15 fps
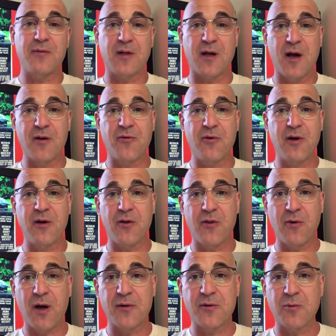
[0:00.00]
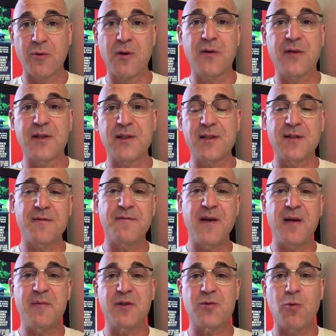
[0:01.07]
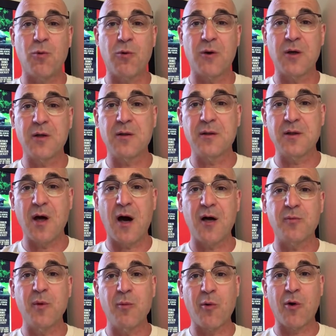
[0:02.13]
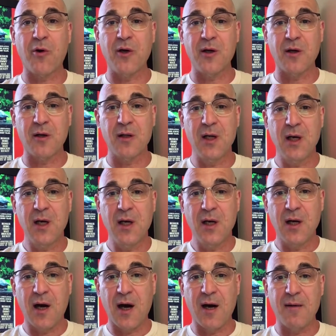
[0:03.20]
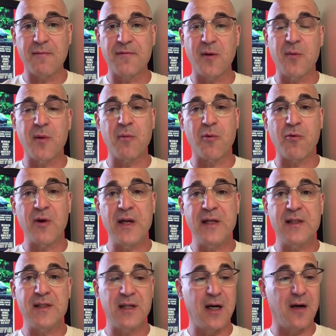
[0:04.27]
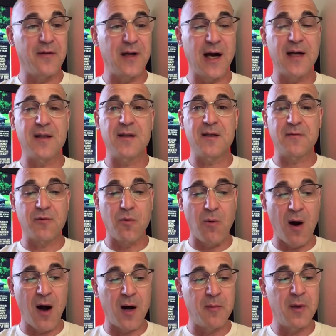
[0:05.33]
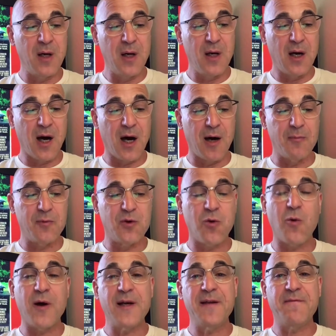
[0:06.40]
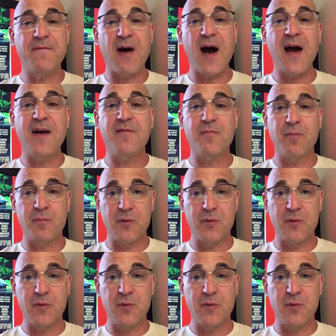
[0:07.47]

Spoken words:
the country and throughout the world. This is a famous war dog memorial from the Marines on the island of Guam. 25